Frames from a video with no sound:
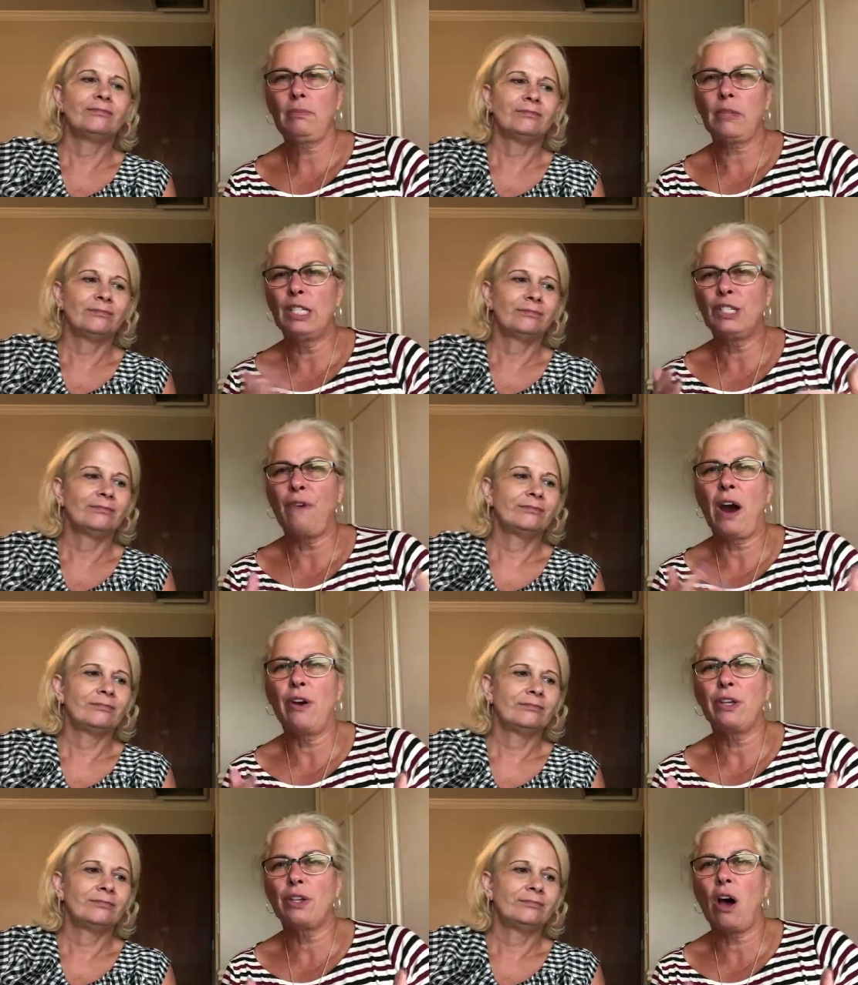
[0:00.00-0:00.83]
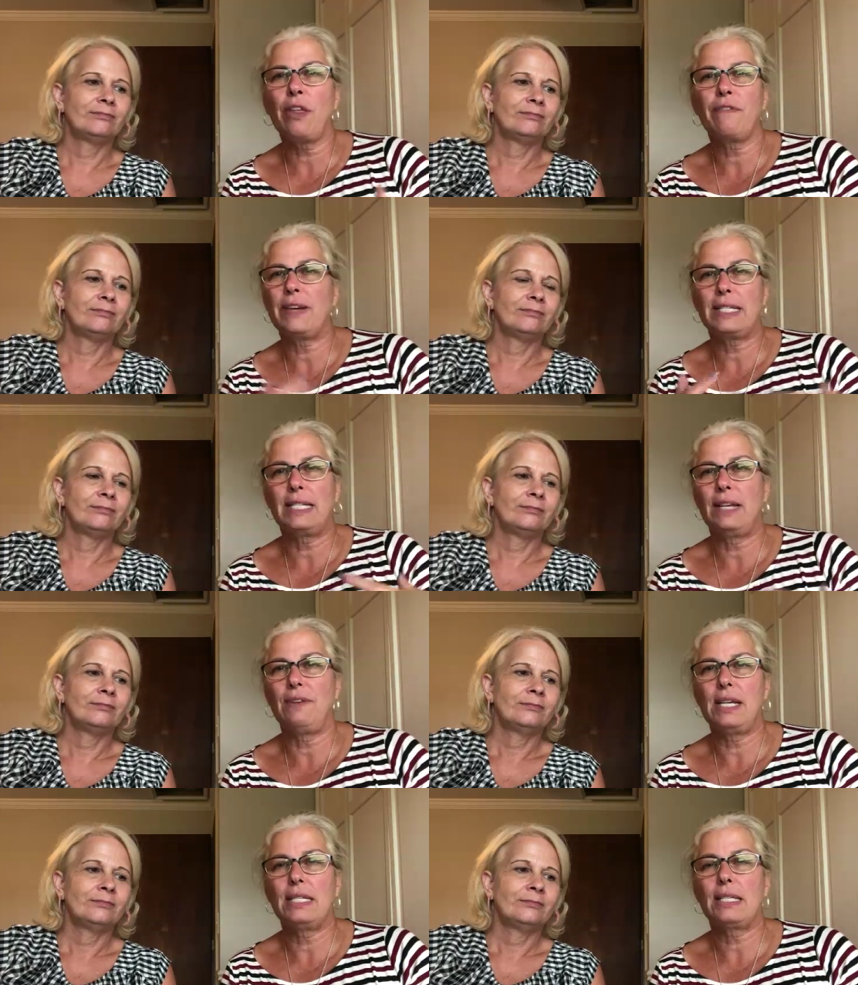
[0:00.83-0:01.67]
Speaker 1: as far as all the
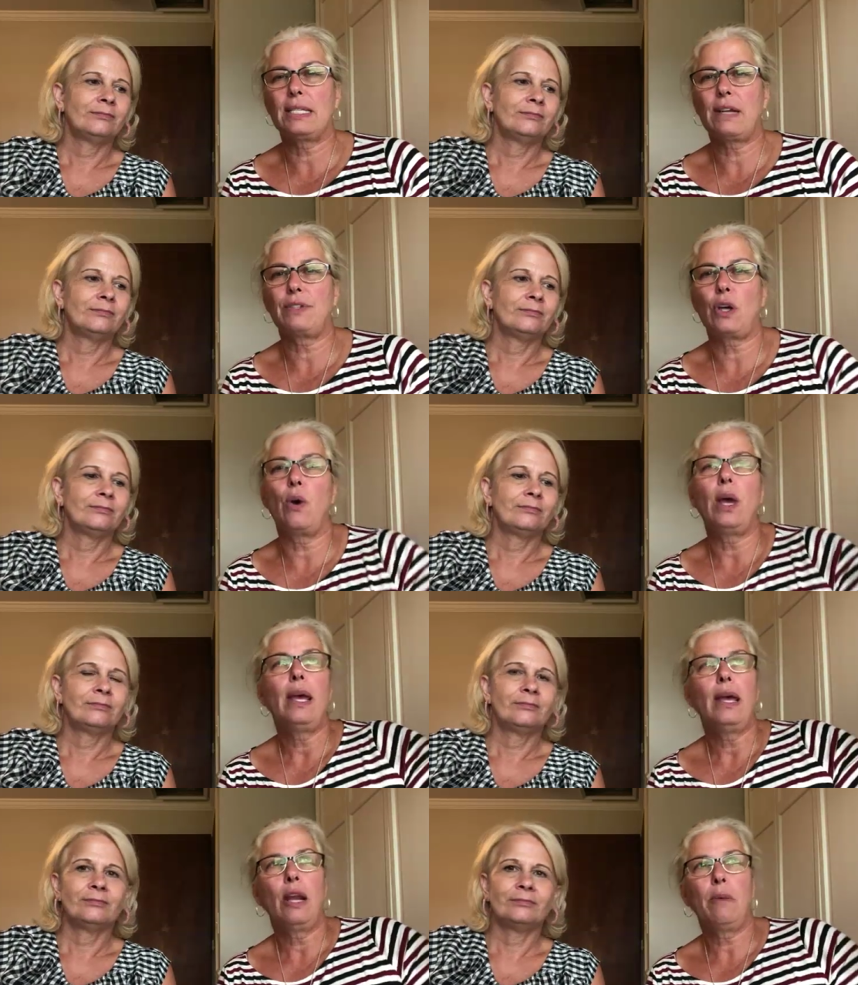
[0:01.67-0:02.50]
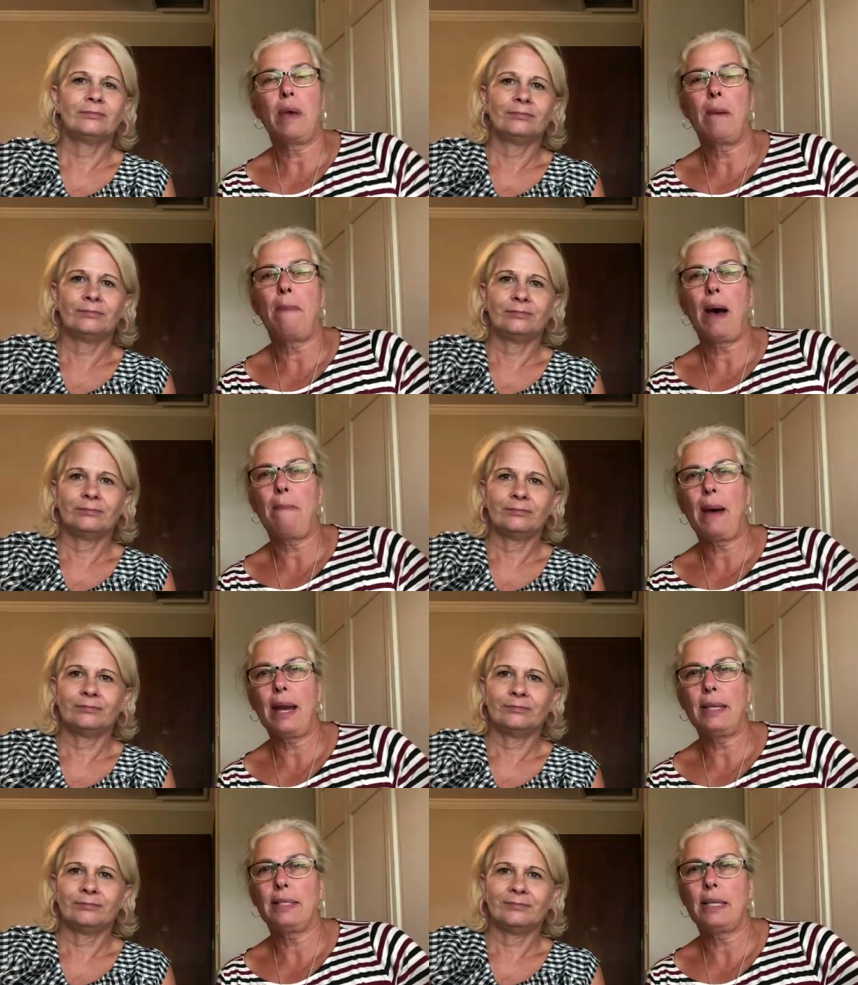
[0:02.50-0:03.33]
festivities and stuff. So it'll be a
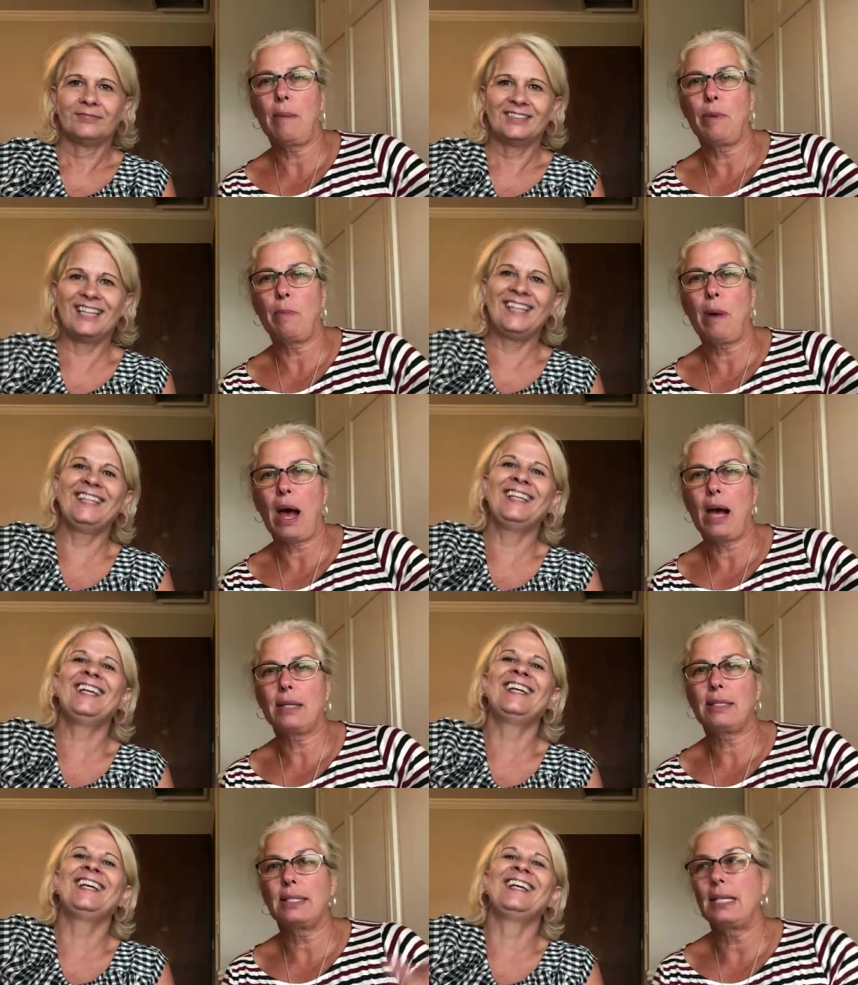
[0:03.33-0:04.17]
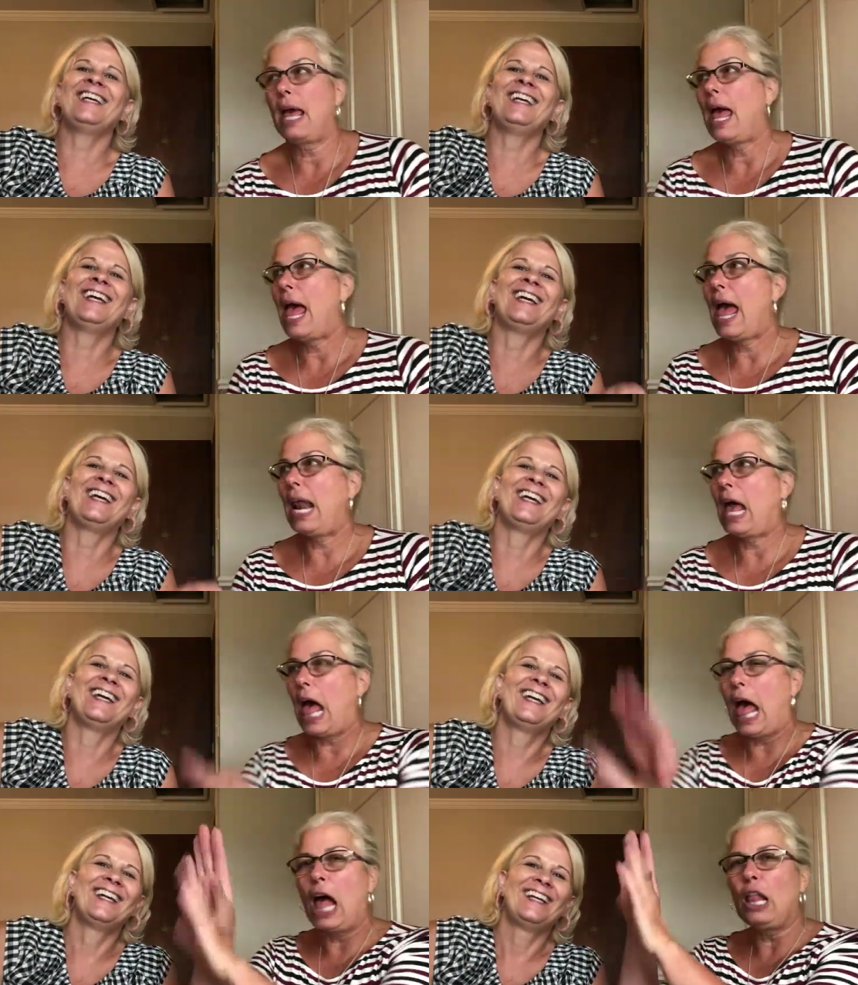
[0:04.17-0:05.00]
bye-bye to summer box and
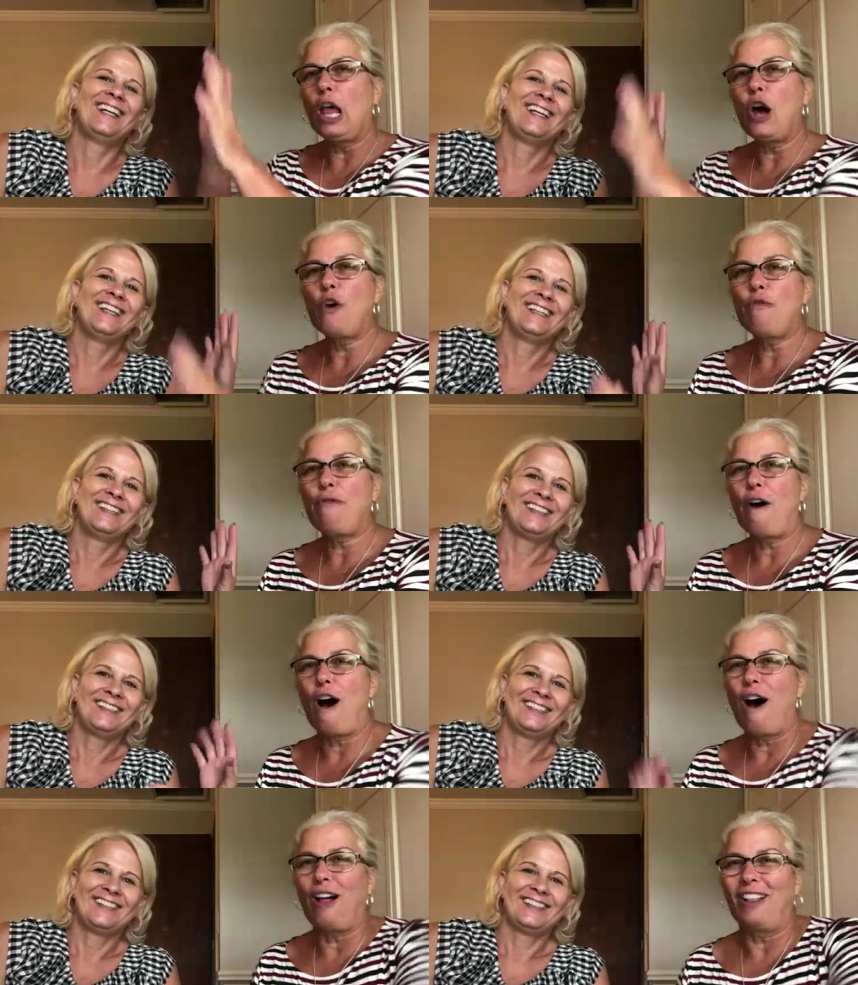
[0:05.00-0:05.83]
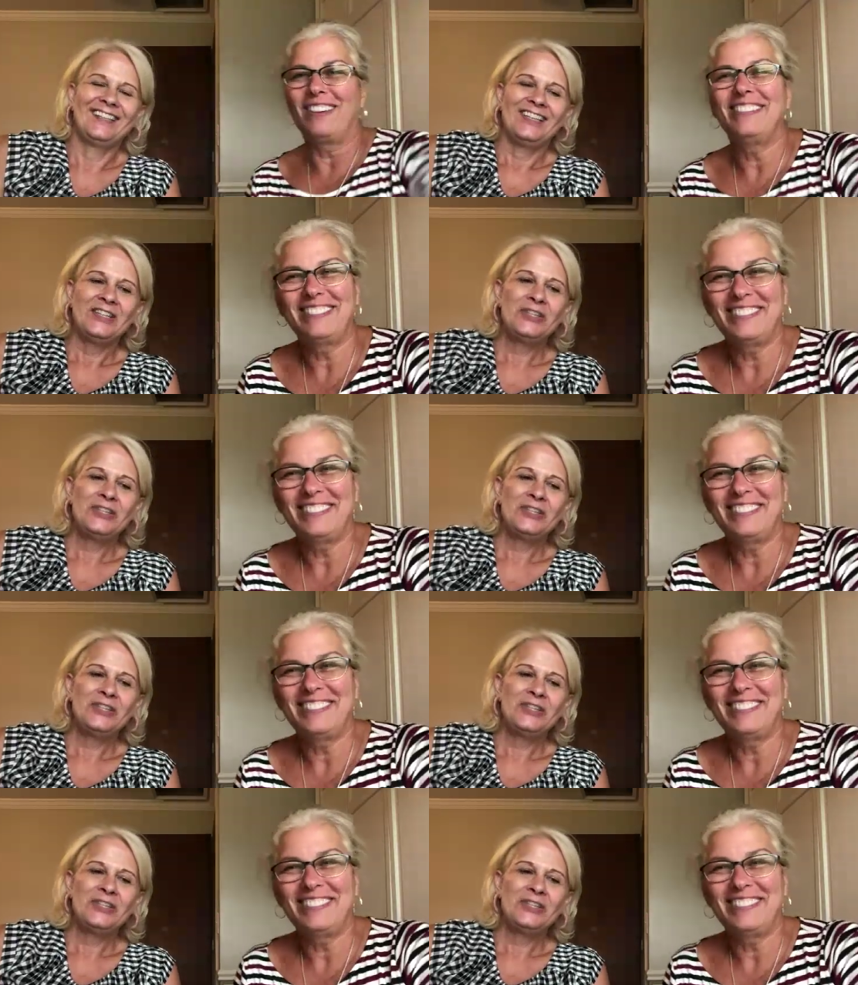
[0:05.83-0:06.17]
a hello fall.